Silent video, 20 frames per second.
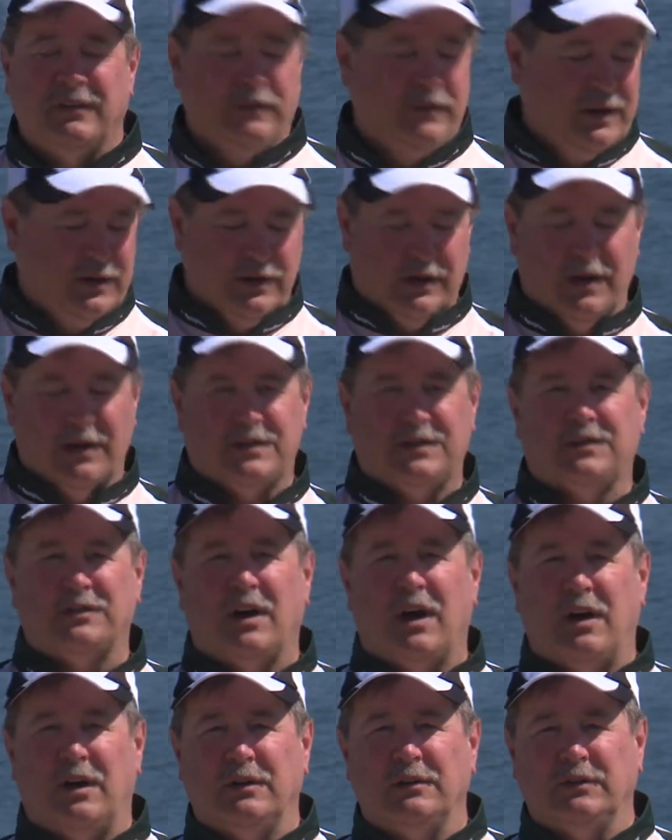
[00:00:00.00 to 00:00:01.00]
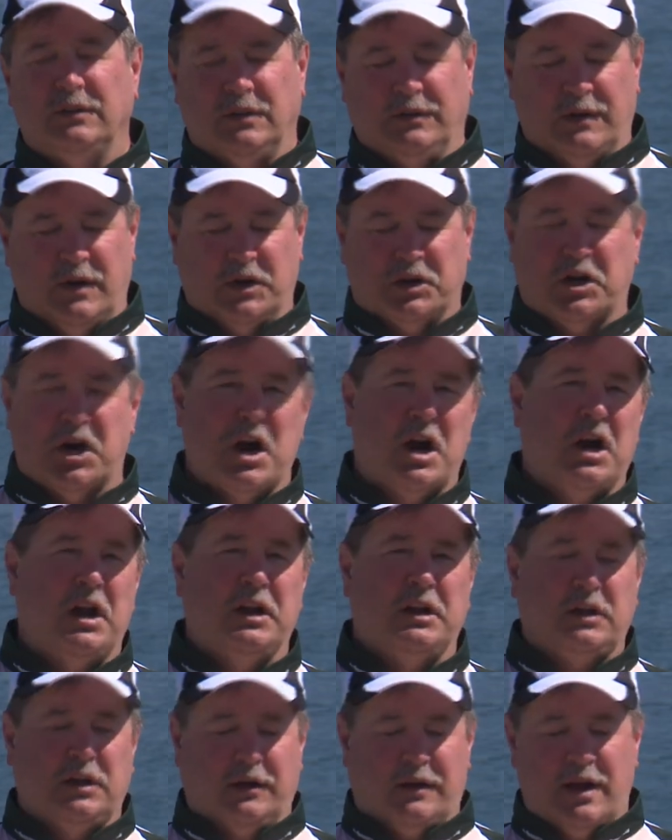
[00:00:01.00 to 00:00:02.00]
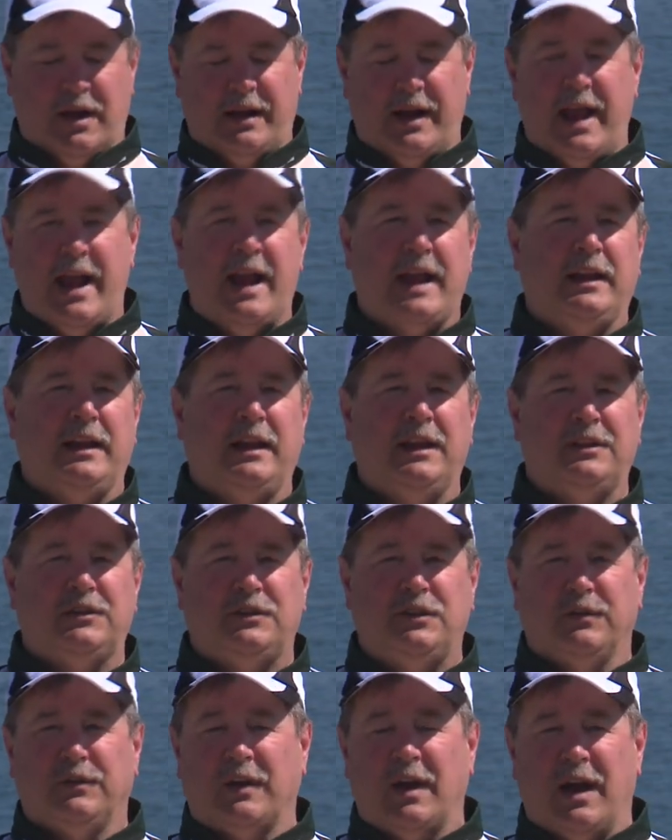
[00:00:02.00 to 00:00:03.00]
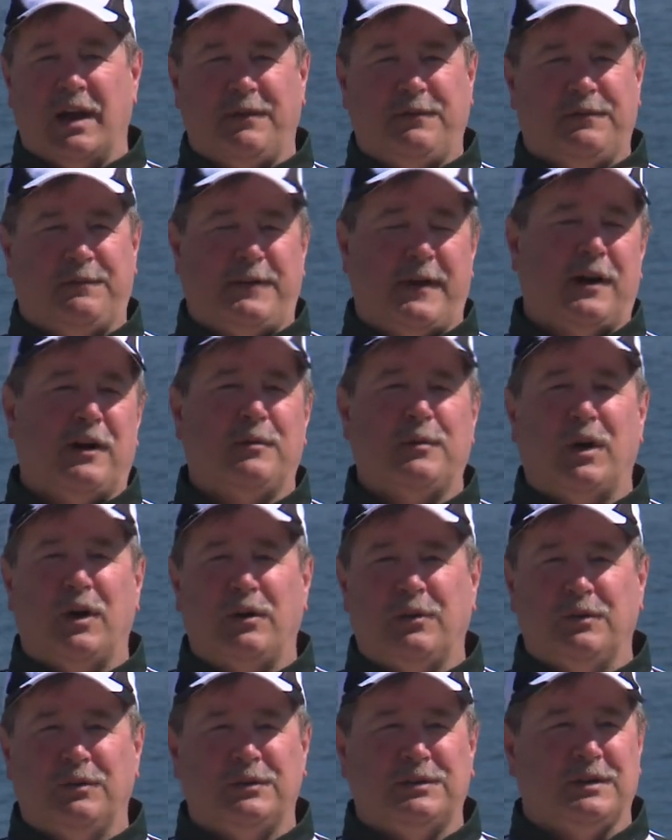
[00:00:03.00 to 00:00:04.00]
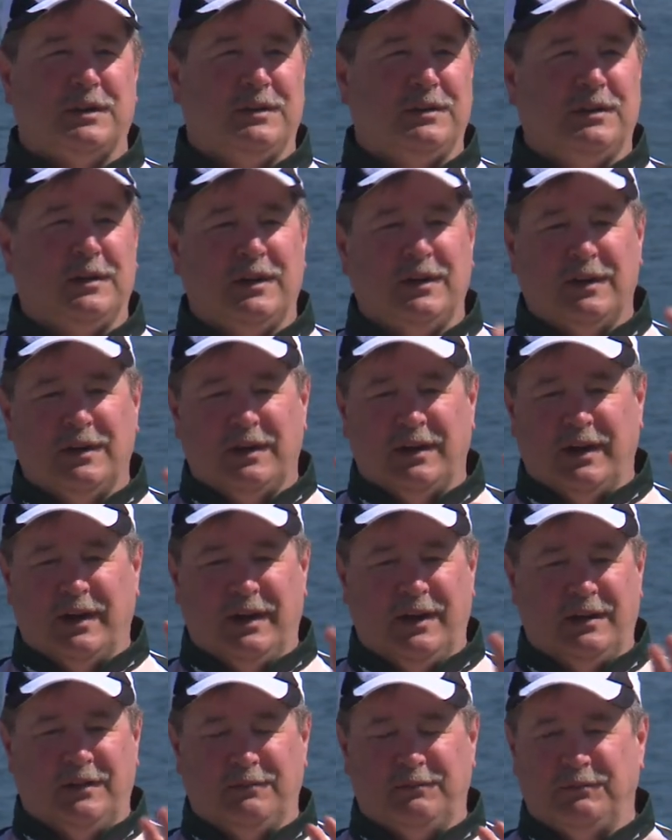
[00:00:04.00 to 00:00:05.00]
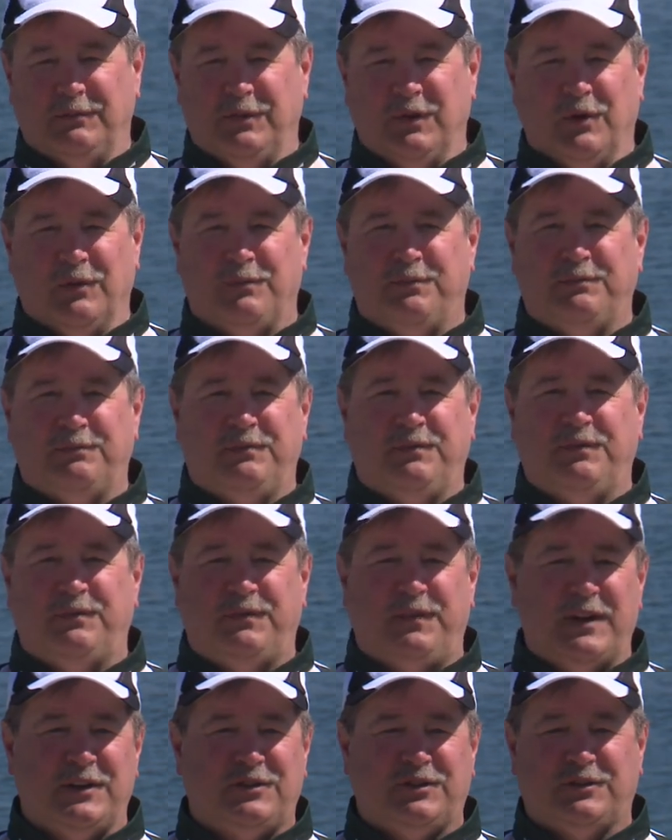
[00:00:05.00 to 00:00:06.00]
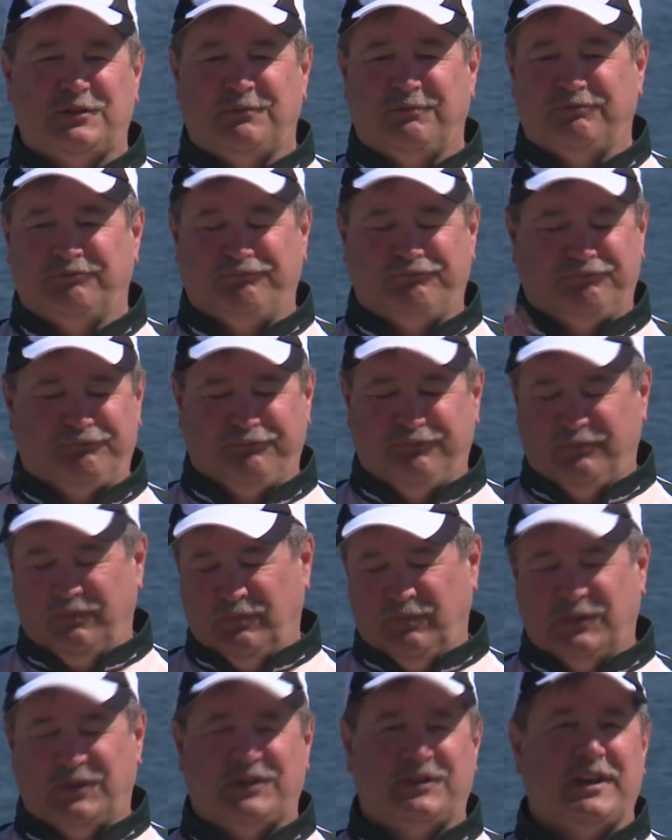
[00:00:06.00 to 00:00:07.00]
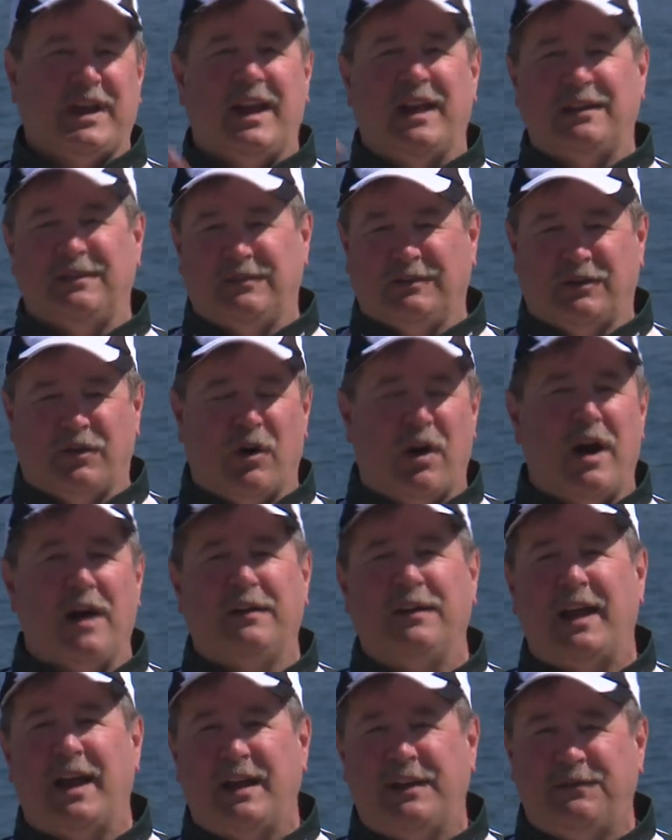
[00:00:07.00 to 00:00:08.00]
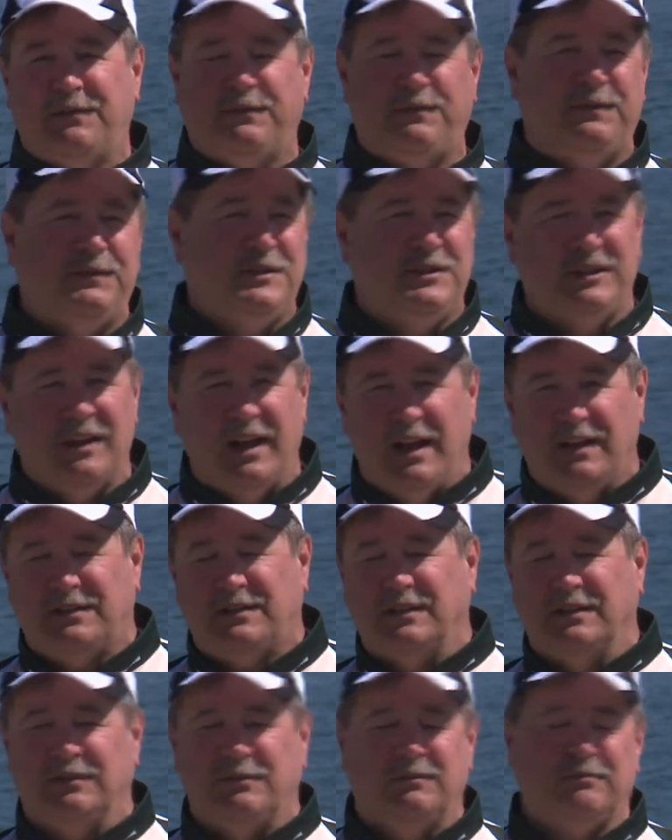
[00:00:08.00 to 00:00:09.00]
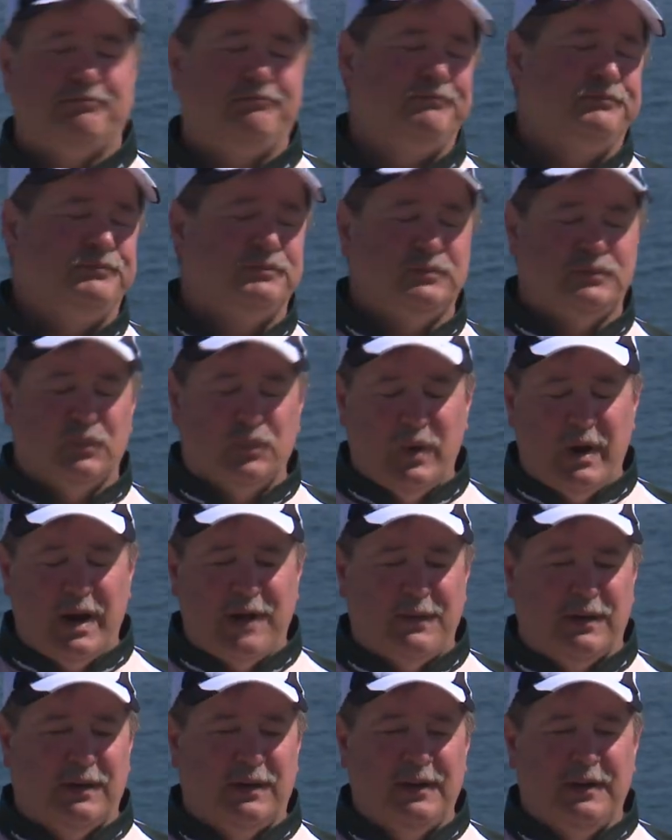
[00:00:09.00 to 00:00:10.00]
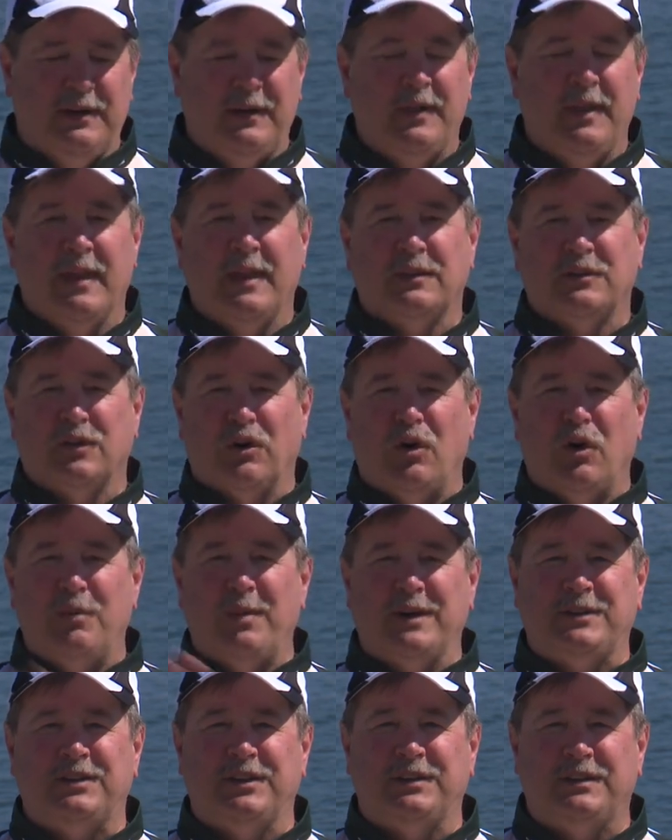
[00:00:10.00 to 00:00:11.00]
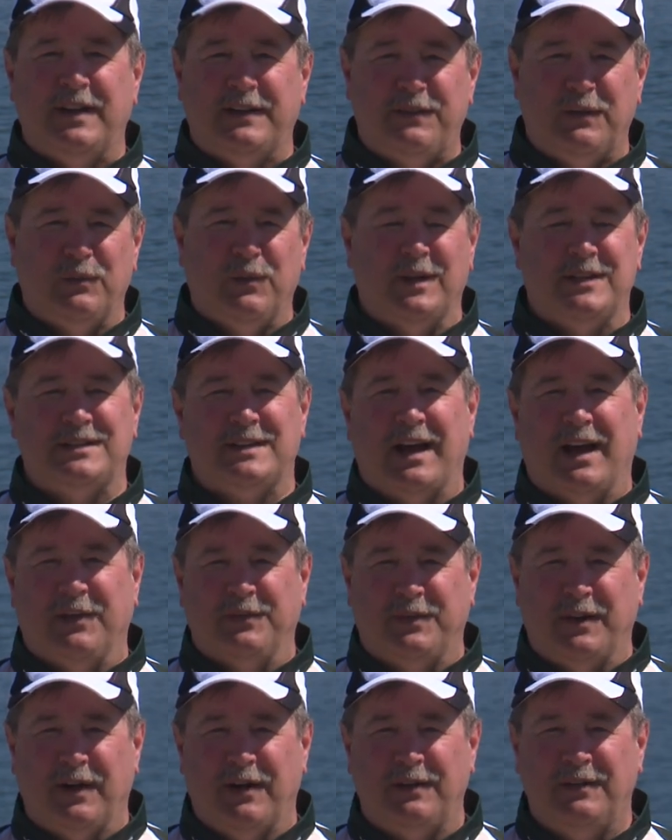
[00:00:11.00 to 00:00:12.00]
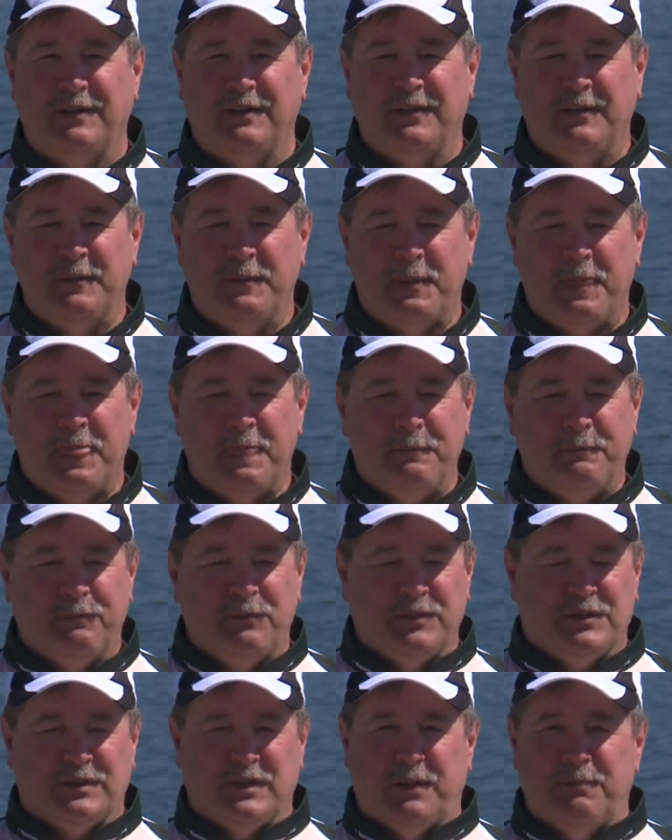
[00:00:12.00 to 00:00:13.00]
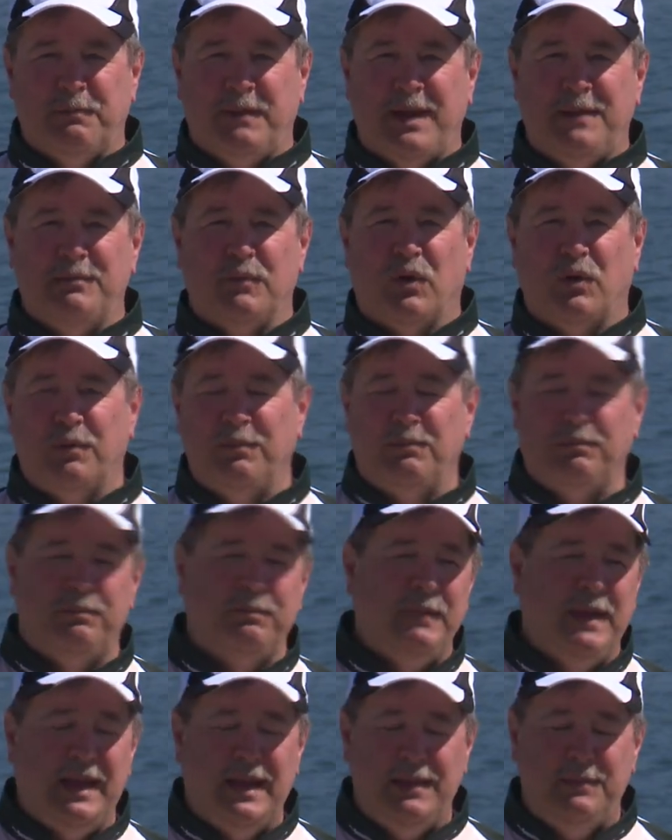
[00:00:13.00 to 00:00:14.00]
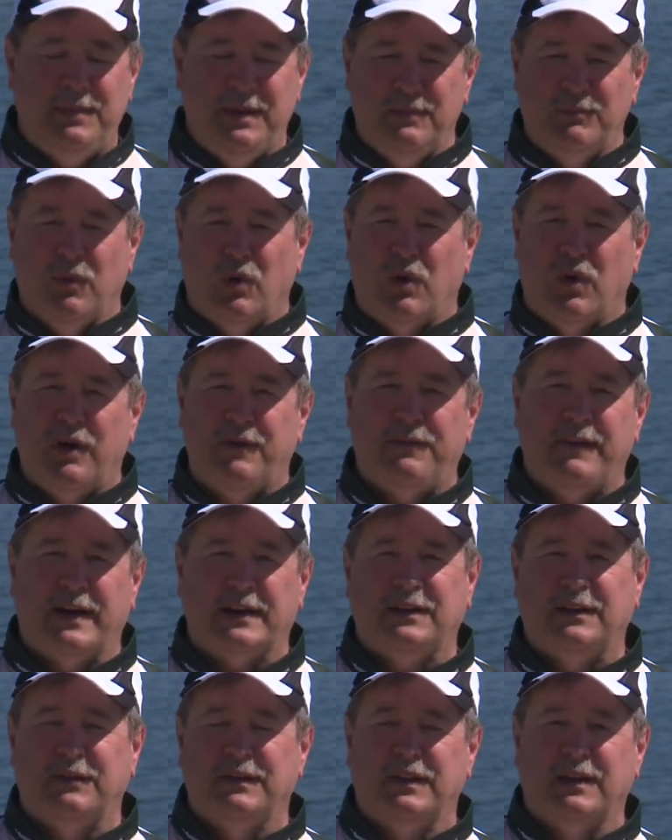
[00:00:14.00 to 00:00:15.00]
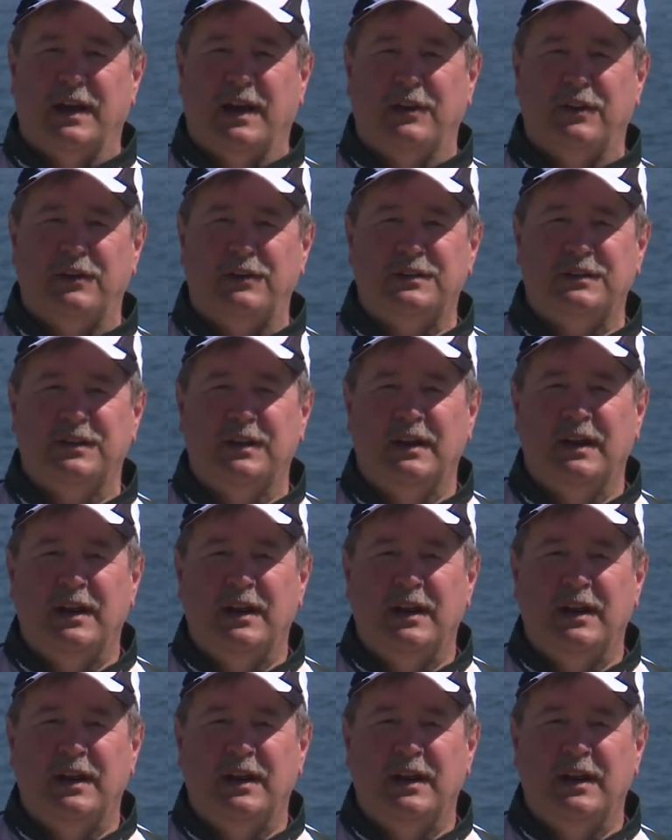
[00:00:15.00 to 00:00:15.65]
Right? You got salt, you've got garlic, you've got anise, you've got pheromones and you know, fish scent and crawdad scent and whatever. There's a whole bunch of different ones out there. Some may be more effective than others.